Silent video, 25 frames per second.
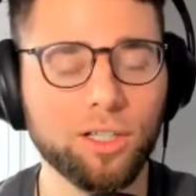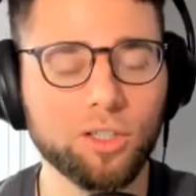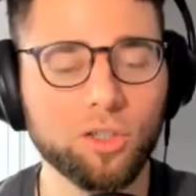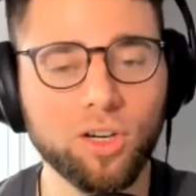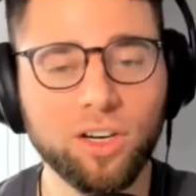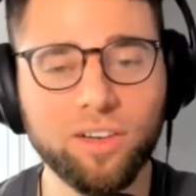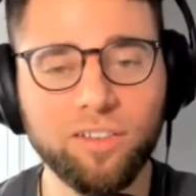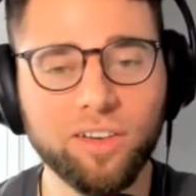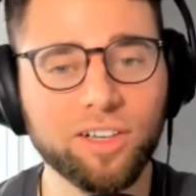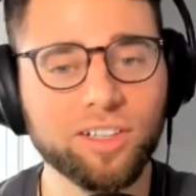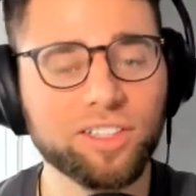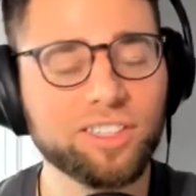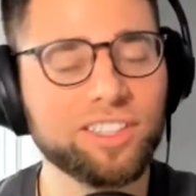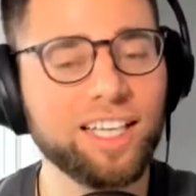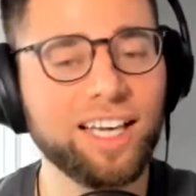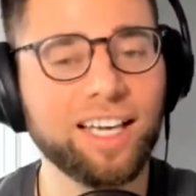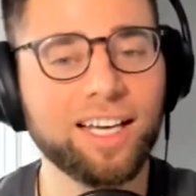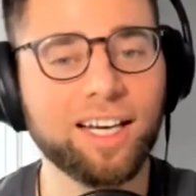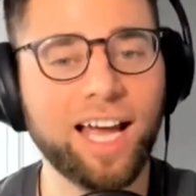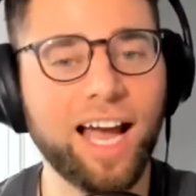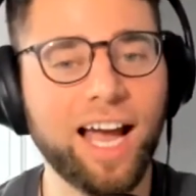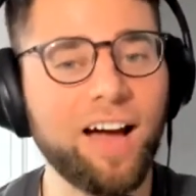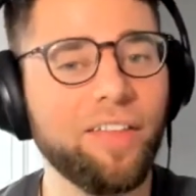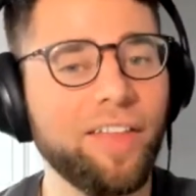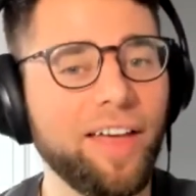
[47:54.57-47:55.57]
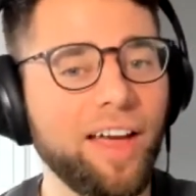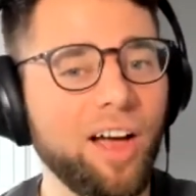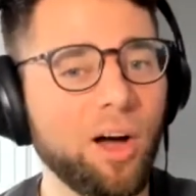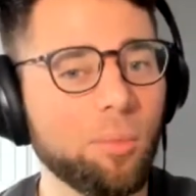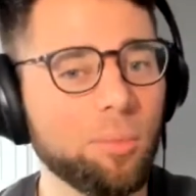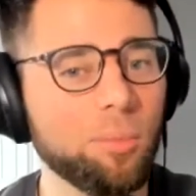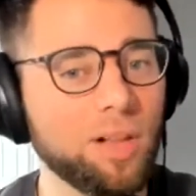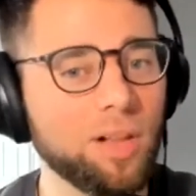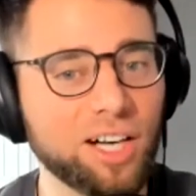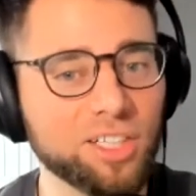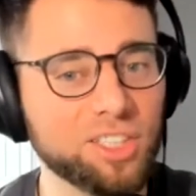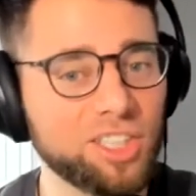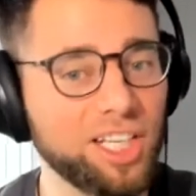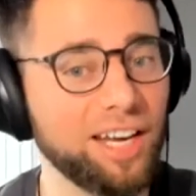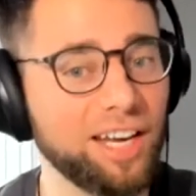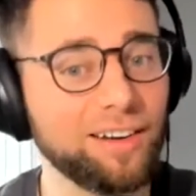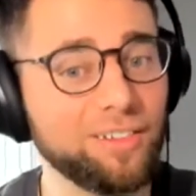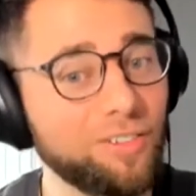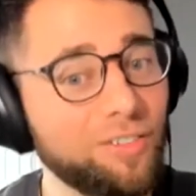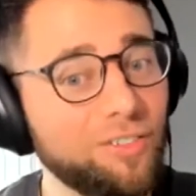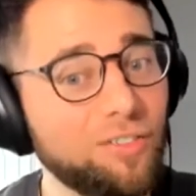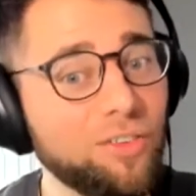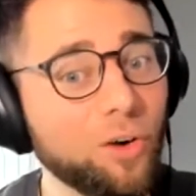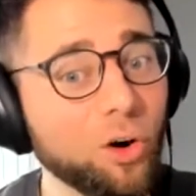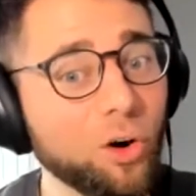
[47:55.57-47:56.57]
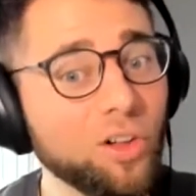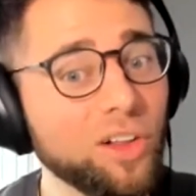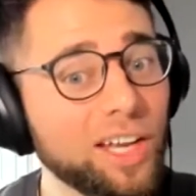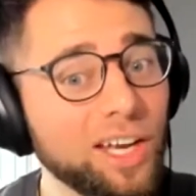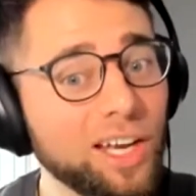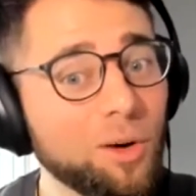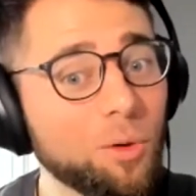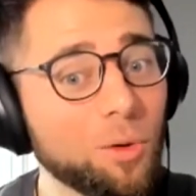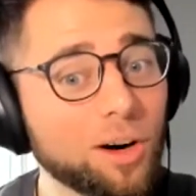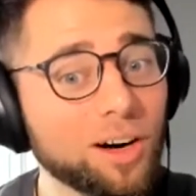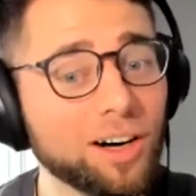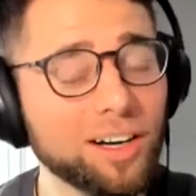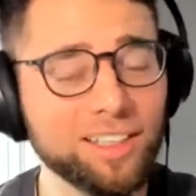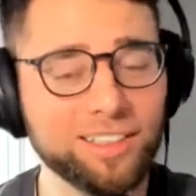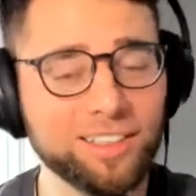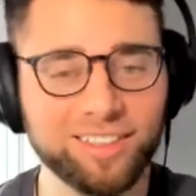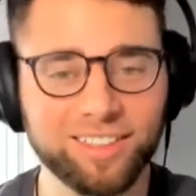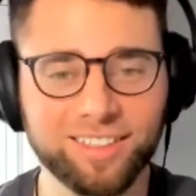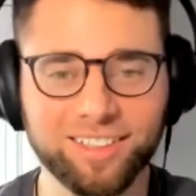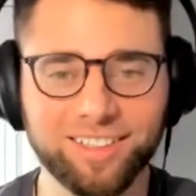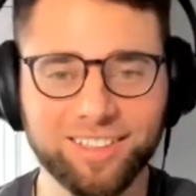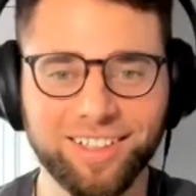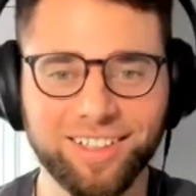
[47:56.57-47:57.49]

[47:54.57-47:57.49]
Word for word: don't even understand how the hell blockchain fully works.